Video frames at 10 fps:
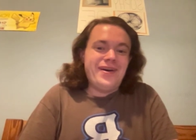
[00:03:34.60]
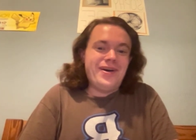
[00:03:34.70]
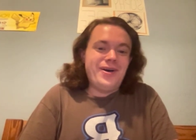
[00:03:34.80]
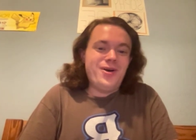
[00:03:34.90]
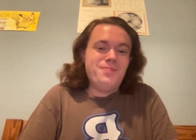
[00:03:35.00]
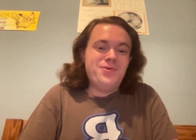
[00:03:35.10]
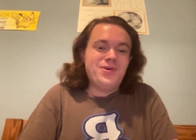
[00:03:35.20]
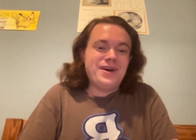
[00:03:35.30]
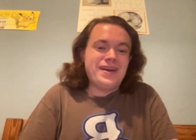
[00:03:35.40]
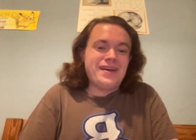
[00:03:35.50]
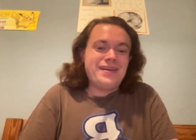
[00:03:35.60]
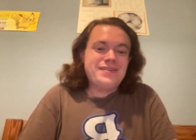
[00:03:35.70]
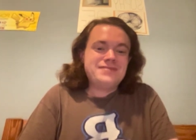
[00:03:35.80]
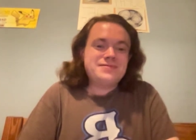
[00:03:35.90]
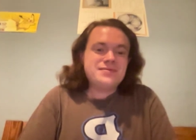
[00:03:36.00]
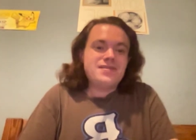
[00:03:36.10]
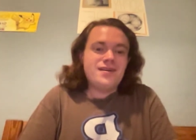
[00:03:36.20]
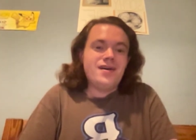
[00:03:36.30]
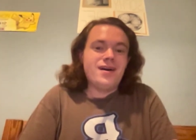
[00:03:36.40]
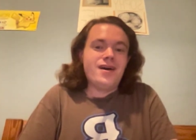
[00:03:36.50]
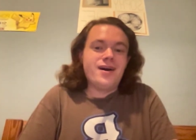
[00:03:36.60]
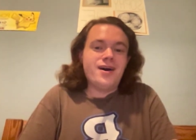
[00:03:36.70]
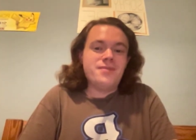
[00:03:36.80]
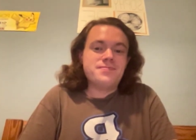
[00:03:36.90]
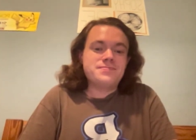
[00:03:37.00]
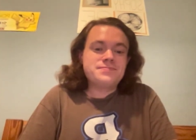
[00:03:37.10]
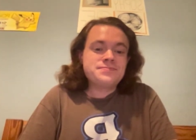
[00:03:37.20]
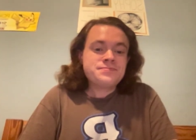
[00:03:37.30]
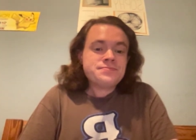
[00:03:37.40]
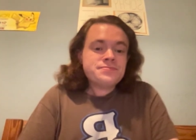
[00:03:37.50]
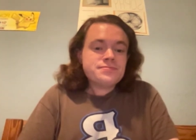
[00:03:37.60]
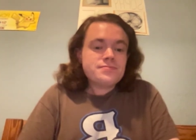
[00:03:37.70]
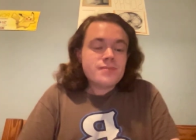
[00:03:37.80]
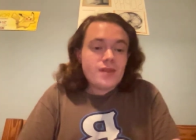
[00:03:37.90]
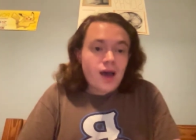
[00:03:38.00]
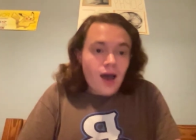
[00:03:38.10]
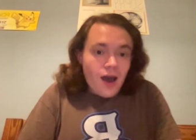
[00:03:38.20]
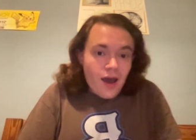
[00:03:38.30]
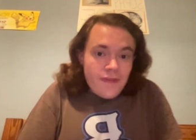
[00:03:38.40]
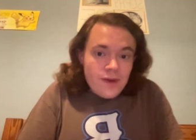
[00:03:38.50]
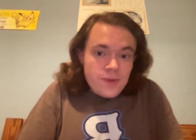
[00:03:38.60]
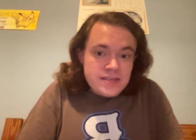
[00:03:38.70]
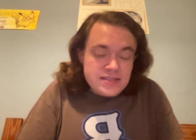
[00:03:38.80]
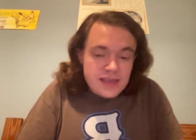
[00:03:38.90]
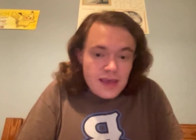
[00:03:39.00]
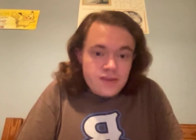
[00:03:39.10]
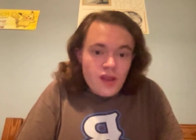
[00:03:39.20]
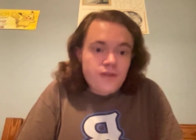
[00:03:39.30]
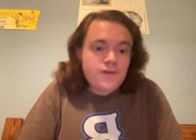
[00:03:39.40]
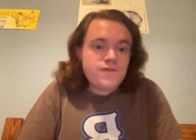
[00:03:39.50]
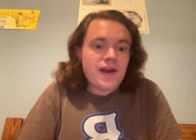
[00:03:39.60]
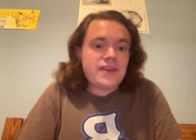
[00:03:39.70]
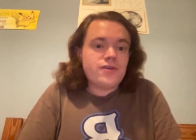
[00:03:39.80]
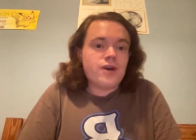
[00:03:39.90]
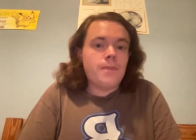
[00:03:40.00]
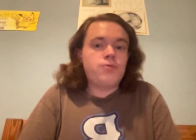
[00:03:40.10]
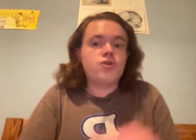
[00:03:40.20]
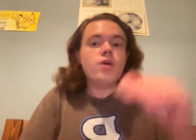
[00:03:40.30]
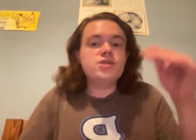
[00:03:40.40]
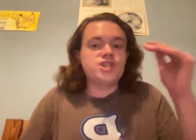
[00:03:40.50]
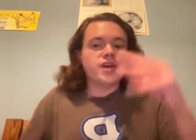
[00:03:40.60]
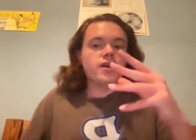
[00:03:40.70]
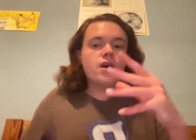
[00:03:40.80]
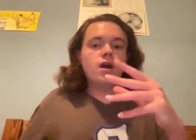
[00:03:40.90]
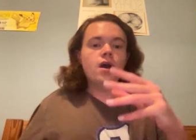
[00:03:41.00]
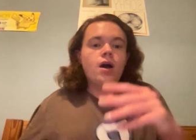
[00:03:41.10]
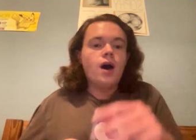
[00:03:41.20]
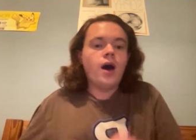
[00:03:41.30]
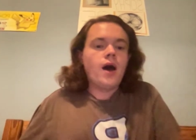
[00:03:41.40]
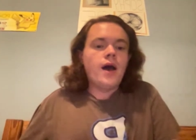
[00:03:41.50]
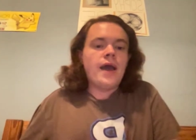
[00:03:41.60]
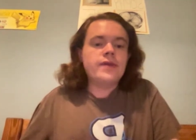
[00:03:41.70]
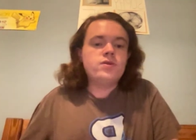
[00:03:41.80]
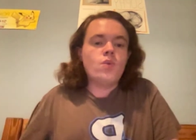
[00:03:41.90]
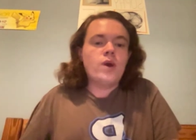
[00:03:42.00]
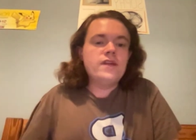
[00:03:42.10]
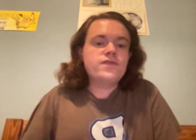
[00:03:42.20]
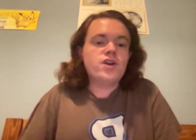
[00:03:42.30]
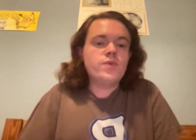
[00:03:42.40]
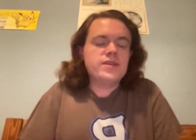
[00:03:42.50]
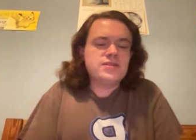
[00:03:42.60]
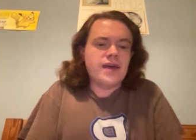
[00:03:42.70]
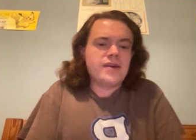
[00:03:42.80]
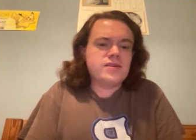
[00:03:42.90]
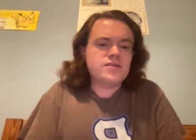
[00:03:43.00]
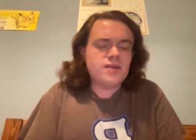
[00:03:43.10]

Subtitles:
Oh boy. And then we see another fighter approaching. And one of Goodwin's like